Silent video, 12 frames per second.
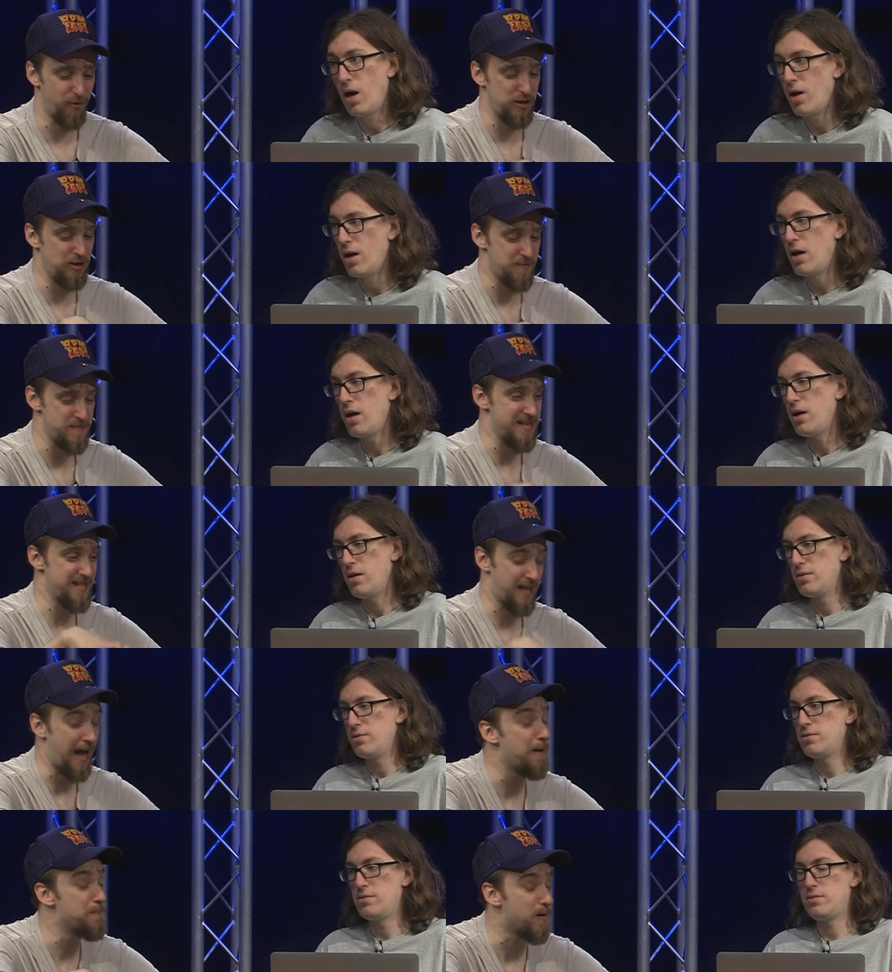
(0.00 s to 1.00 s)
Speaker 1: you commit
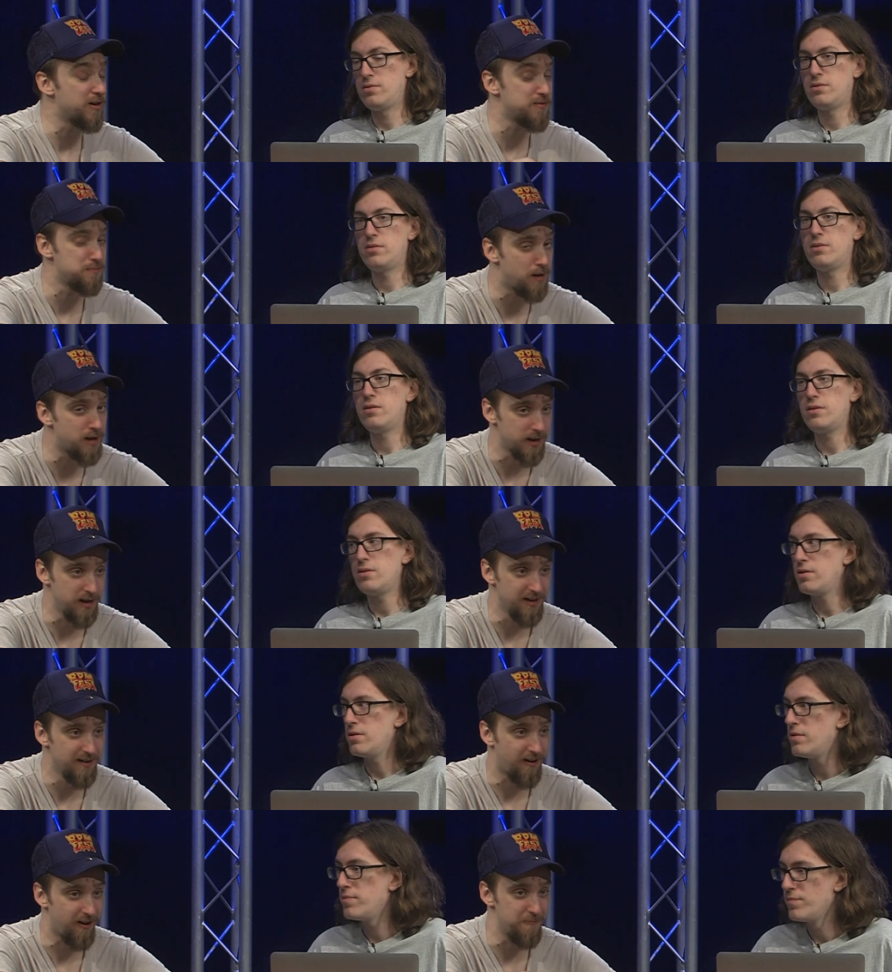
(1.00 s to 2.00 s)
that much money
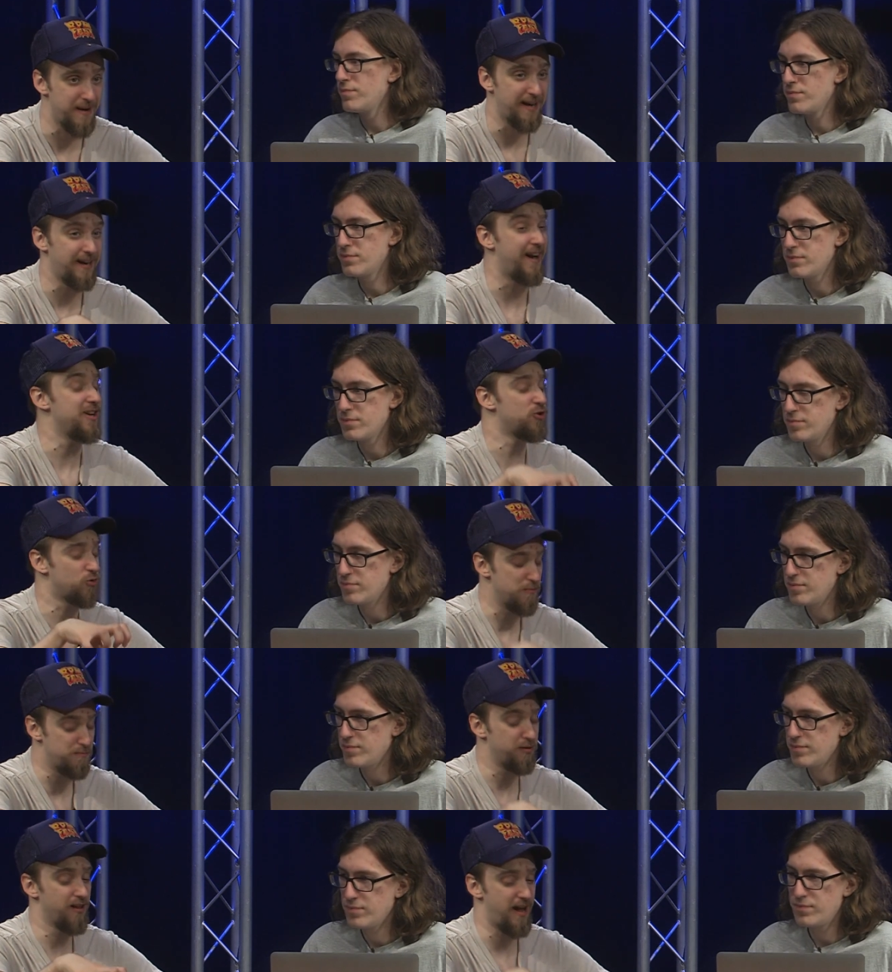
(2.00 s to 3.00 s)
on making a
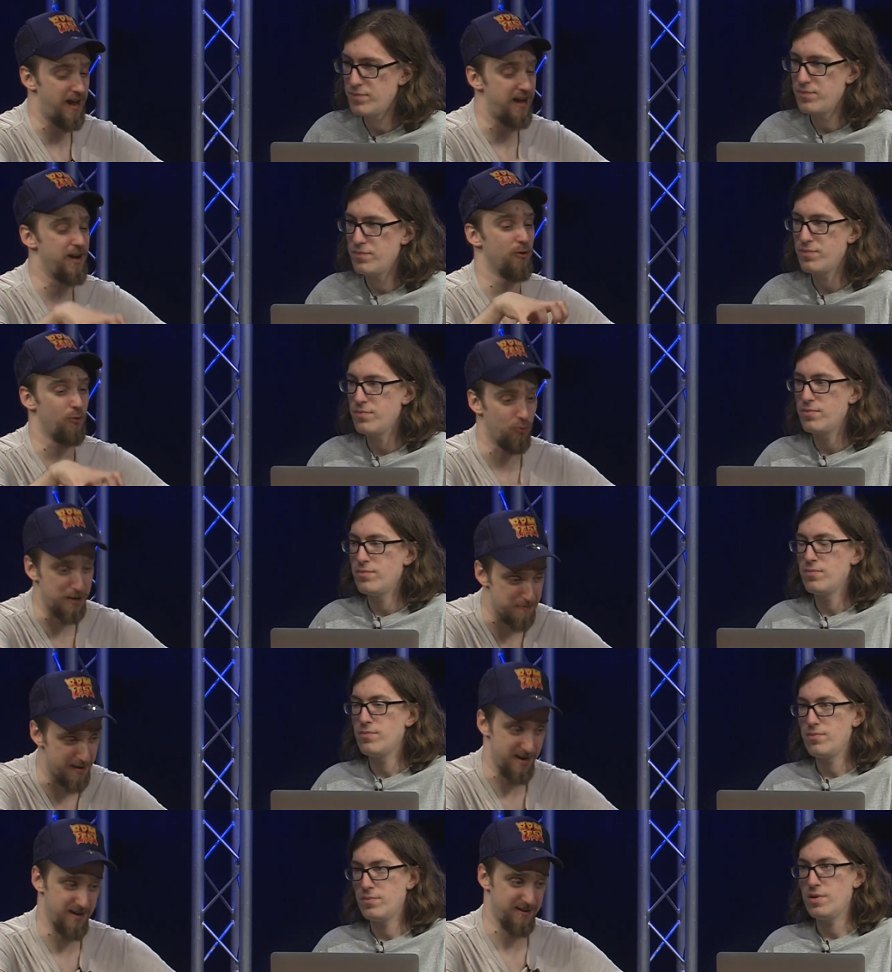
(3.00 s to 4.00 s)
triple A
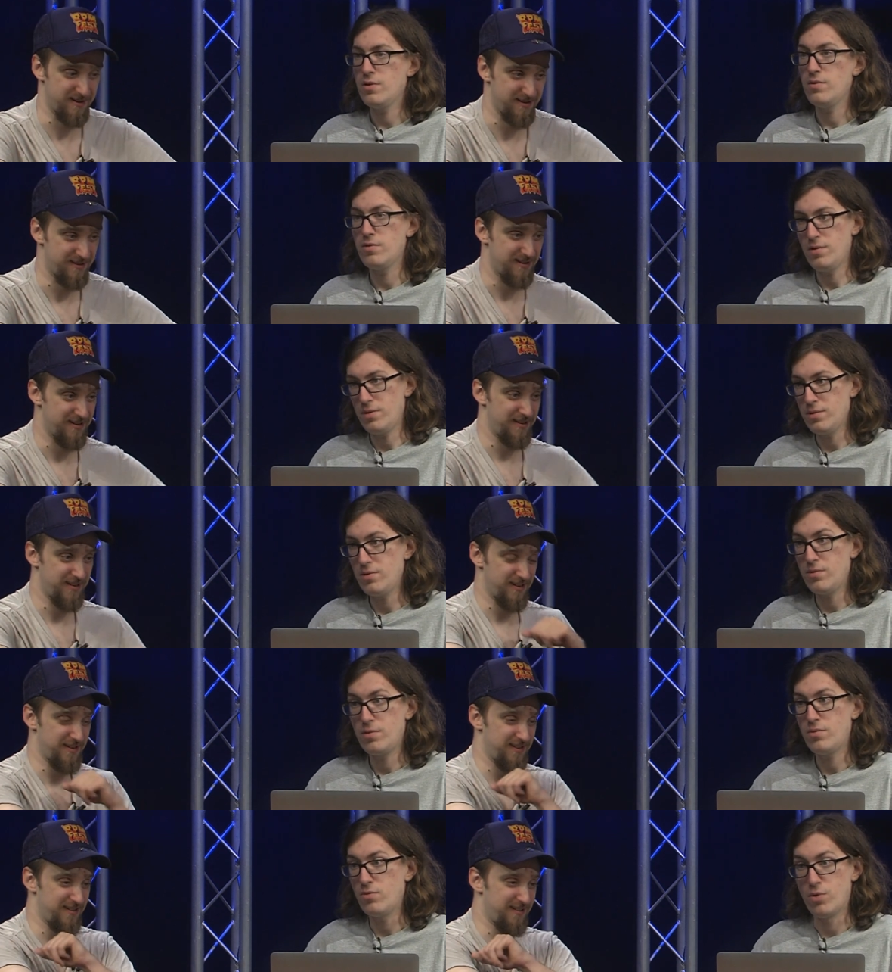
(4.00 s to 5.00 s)
remake.
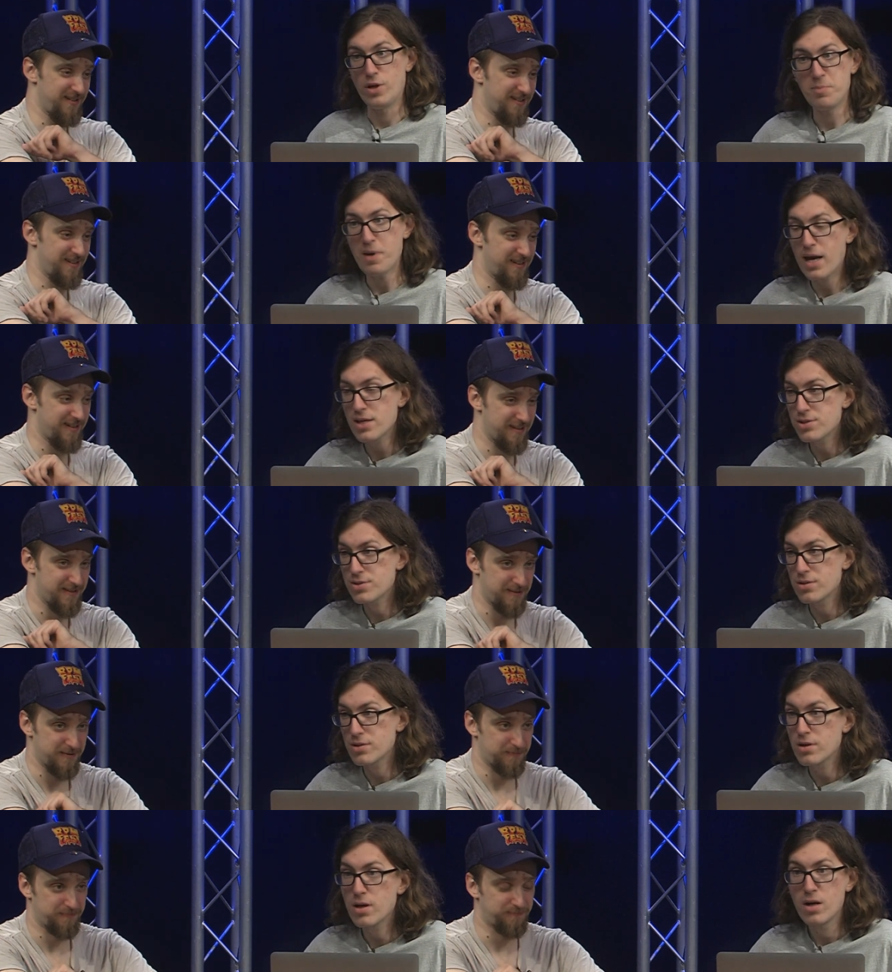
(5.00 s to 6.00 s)

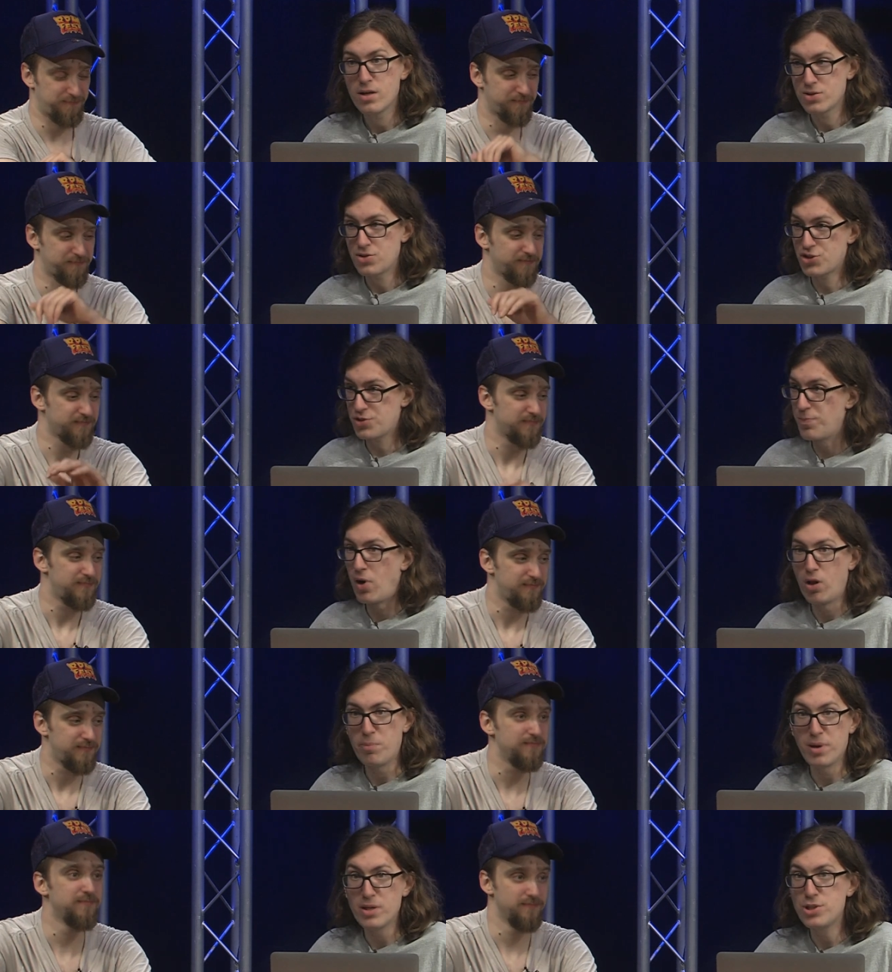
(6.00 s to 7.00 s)
Speaker 2: Remaster, small
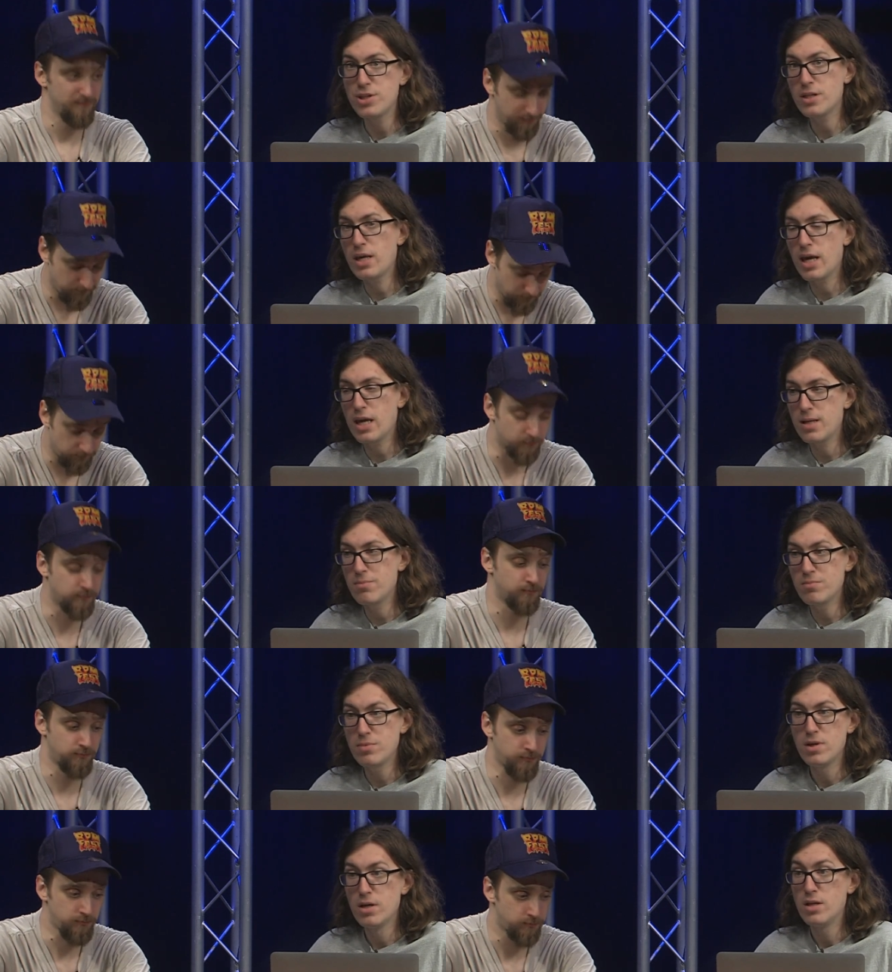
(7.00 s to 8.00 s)
budget game,
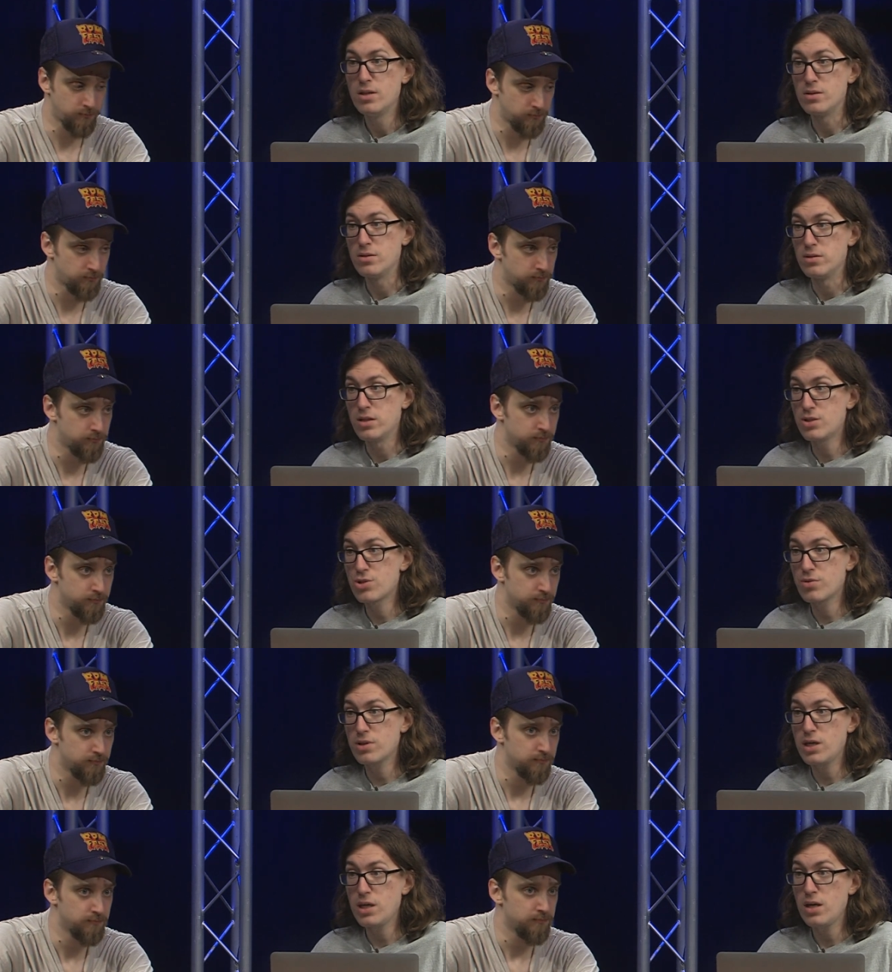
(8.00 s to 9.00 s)
mm-hmm.
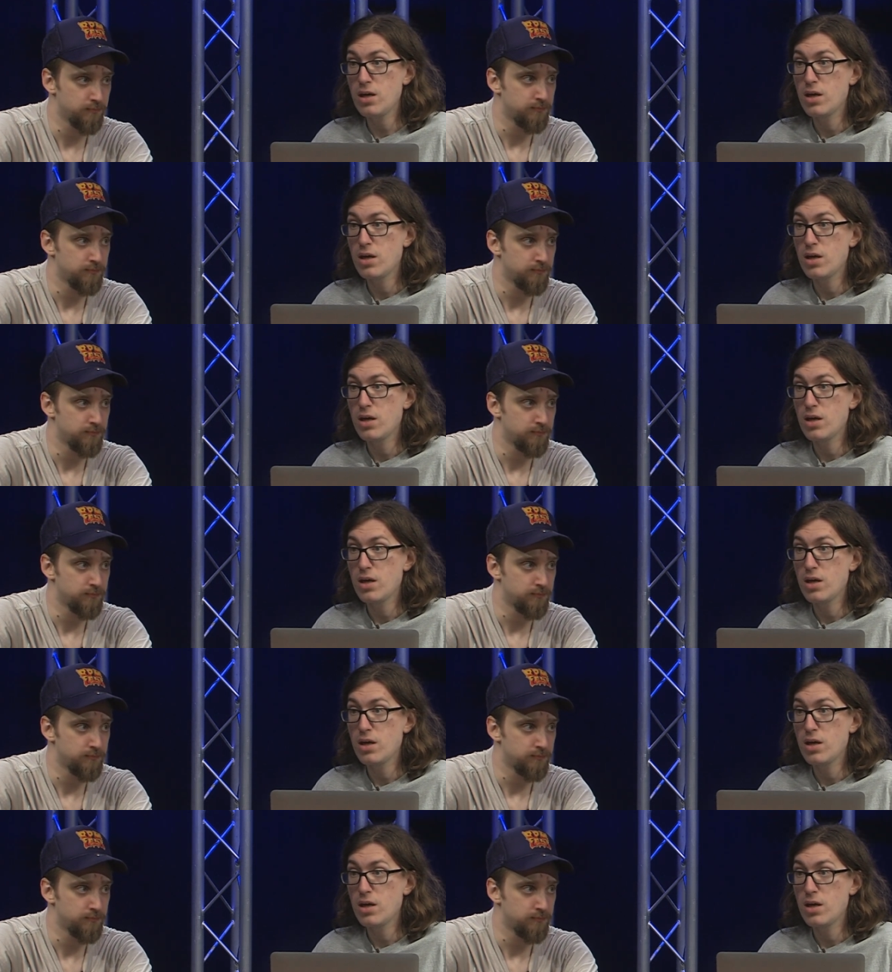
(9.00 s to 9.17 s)
literally